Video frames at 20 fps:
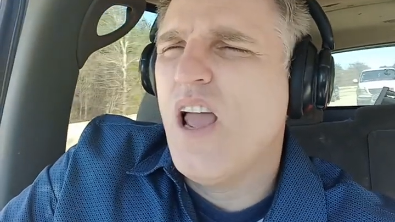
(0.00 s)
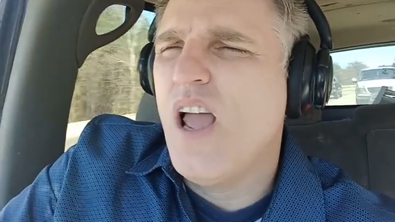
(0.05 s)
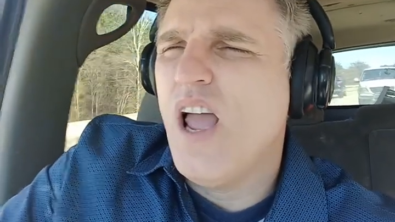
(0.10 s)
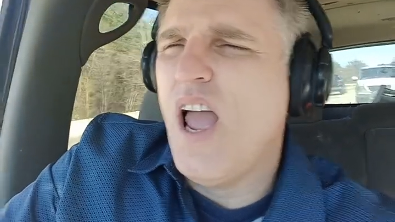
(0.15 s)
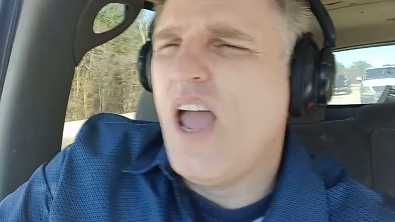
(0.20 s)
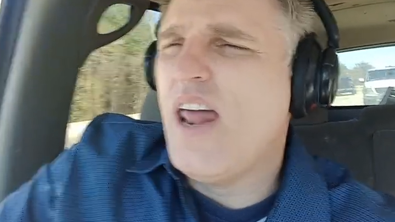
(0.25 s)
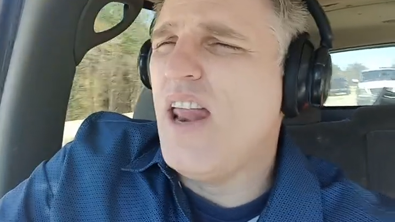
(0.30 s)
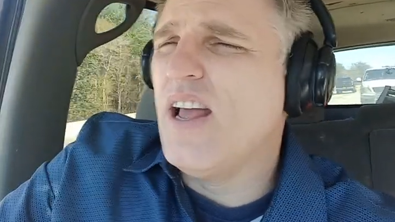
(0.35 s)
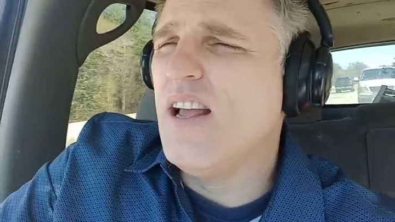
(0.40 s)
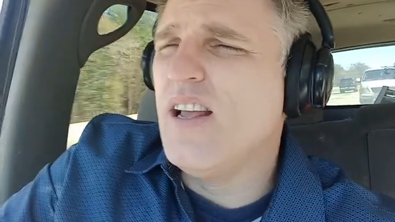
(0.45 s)

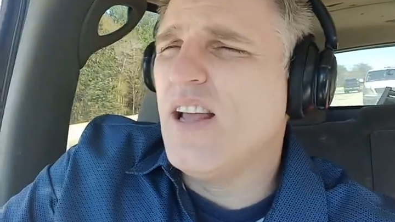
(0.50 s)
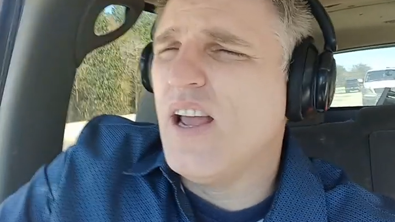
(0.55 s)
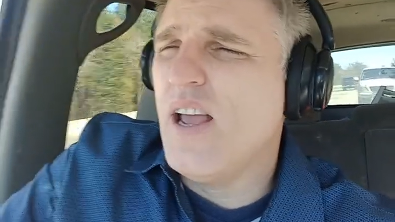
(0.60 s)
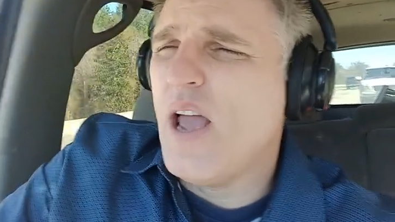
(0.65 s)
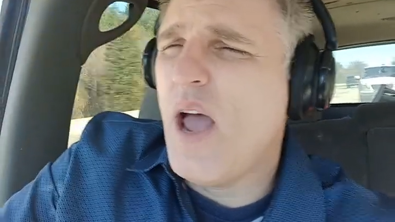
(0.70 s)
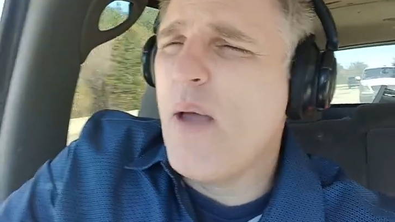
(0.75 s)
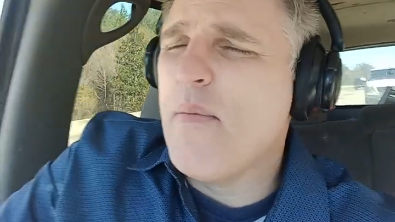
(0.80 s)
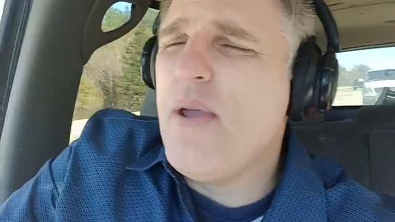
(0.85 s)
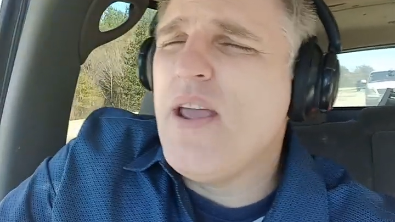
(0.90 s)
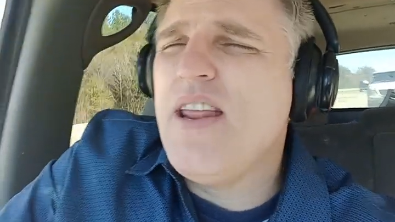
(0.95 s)

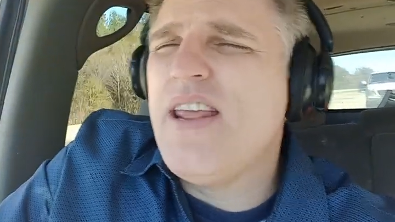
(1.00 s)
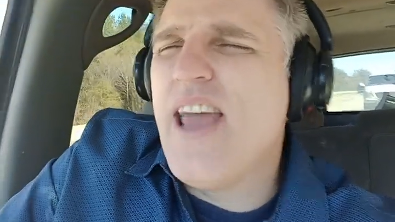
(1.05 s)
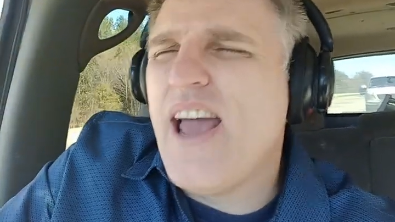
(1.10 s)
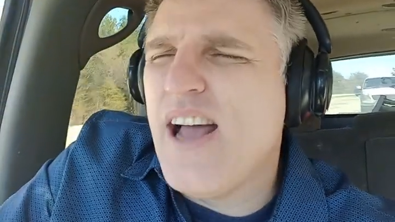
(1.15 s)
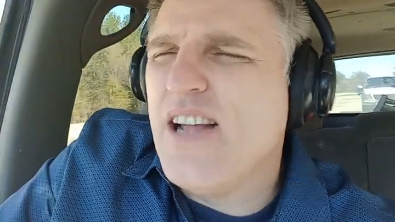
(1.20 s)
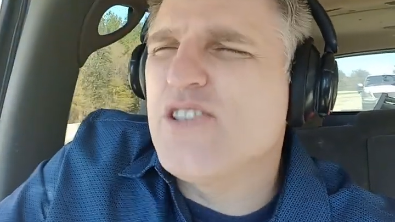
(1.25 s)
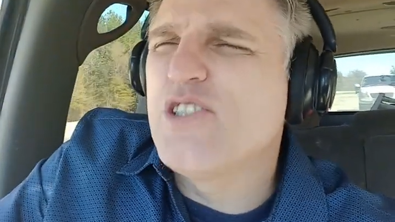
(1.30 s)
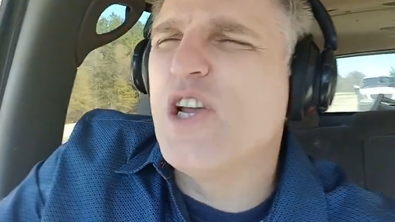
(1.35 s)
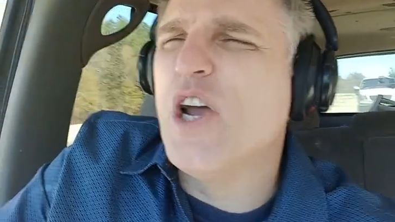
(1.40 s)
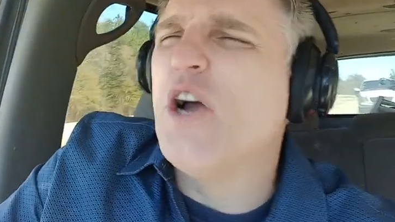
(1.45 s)

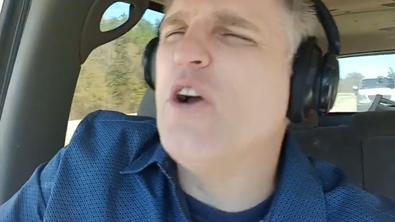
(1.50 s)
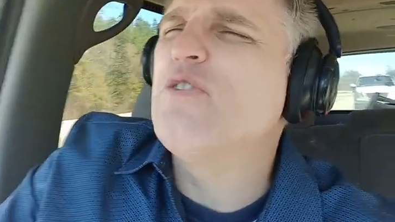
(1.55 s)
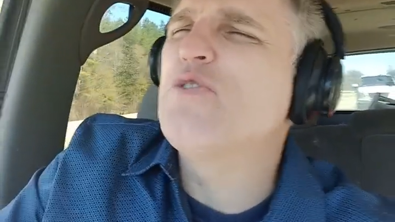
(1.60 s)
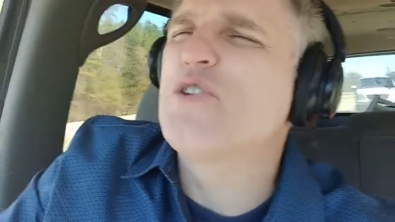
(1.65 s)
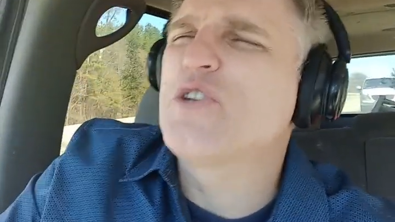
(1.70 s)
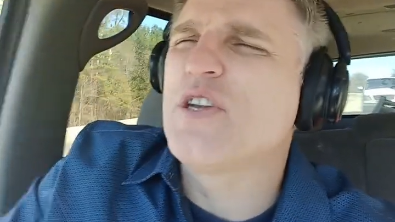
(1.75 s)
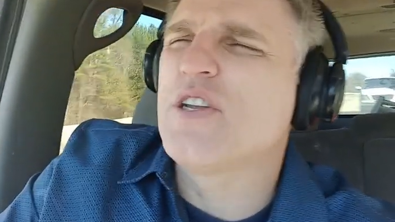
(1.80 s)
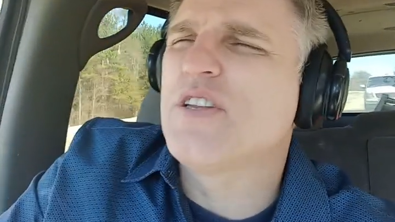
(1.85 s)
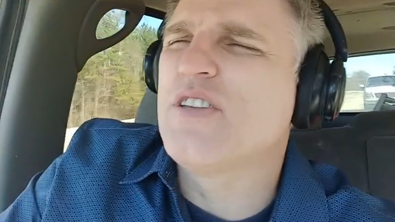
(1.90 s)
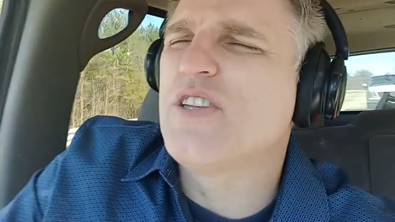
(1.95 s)
And
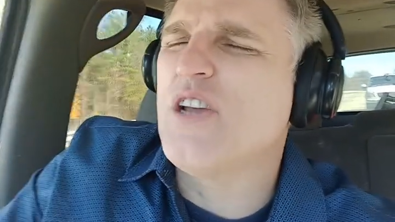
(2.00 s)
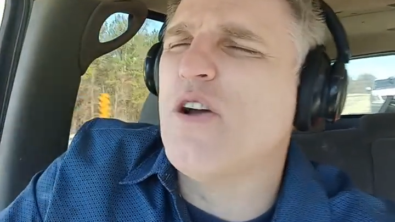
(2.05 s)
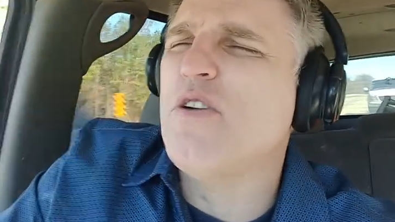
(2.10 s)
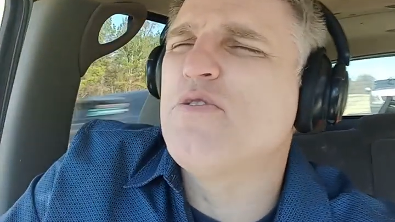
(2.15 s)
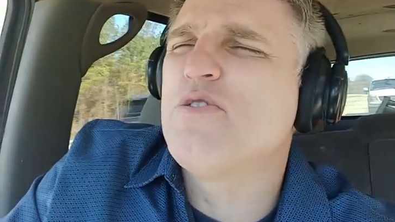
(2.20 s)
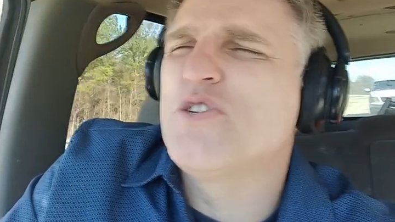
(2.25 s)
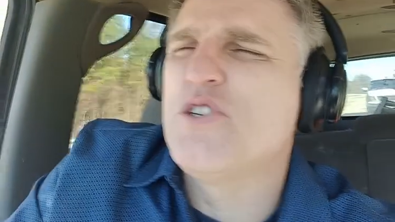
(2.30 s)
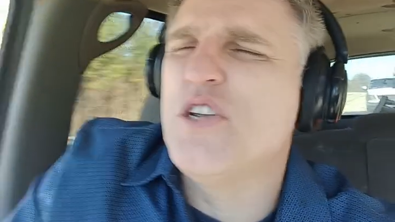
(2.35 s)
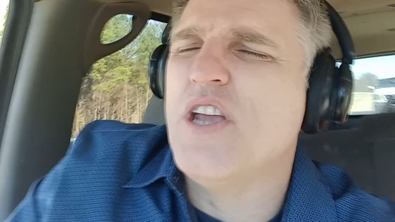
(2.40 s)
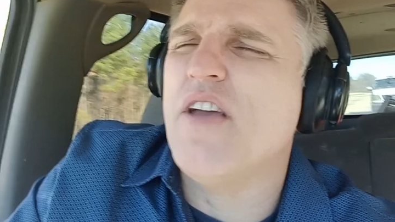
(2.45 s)
Doge
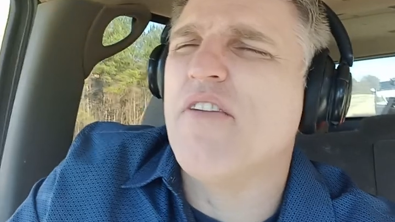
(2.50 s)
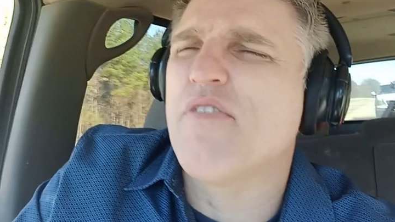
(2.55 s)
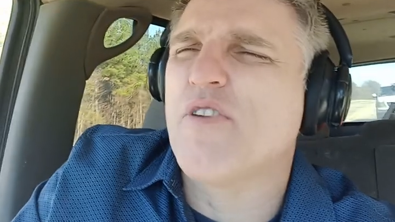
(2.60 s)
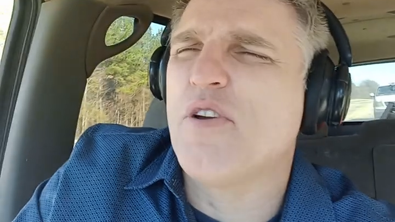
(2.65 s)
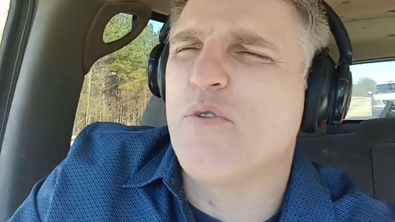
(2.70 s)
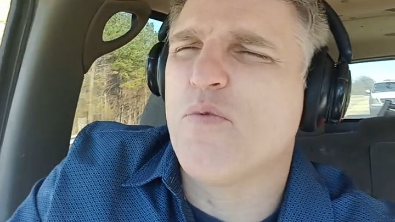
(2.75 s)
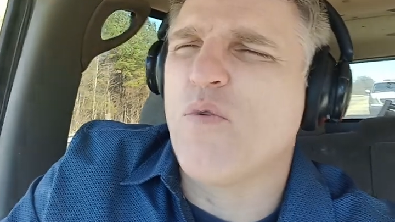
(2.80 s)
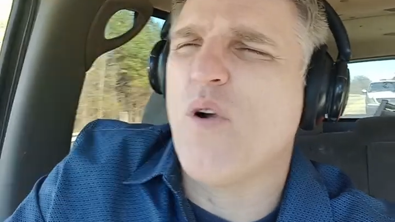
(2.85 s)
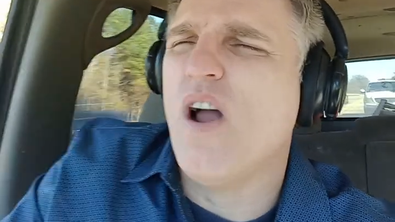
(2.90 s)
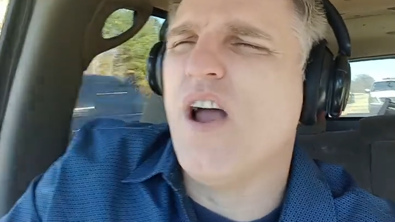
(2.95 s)
GF
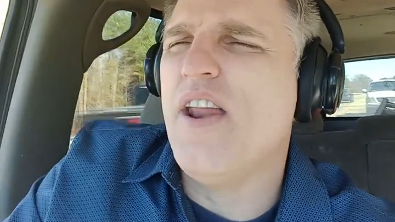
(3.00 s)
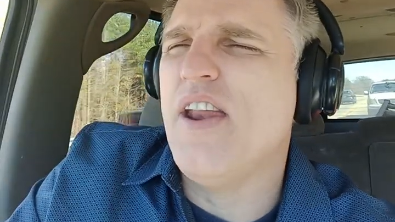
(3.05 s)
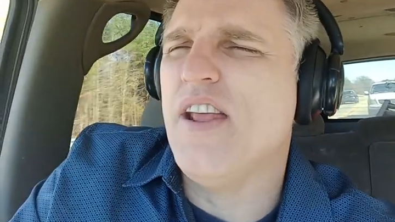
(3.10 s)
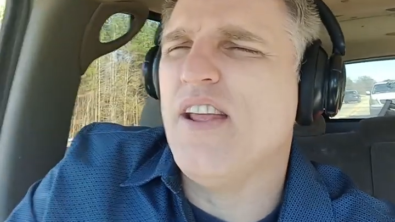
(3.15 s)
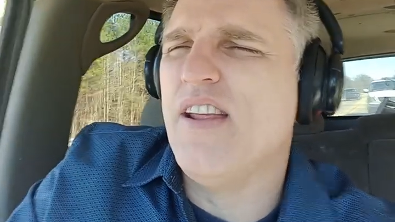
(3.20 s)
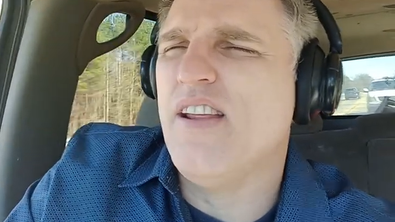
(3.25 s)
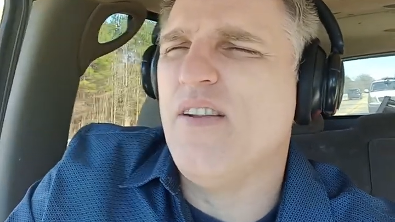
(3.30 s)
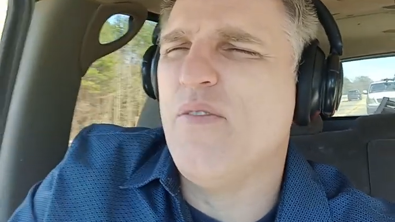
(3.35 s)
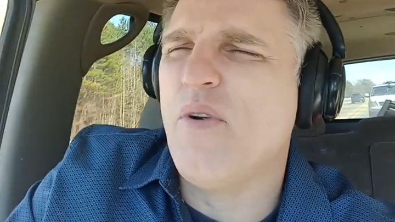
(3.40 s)
could run it.